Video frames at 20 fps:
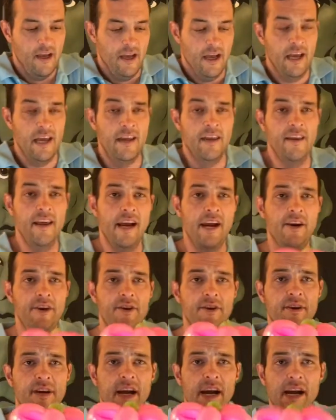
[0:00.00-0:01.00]
And there
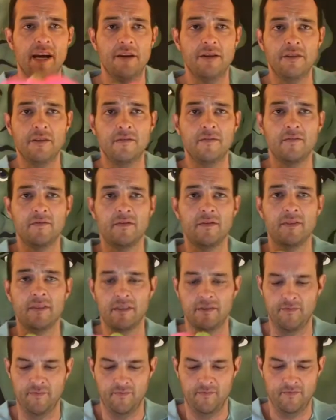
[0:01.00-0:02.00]
you go.
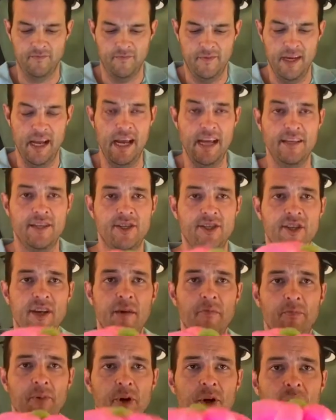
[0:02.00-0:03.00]
A
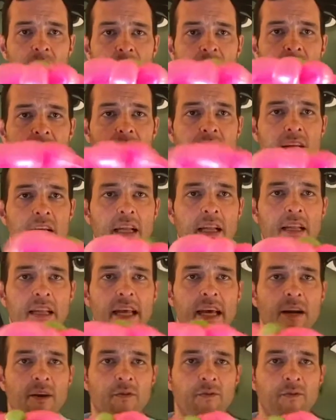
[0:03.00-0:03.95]
simple little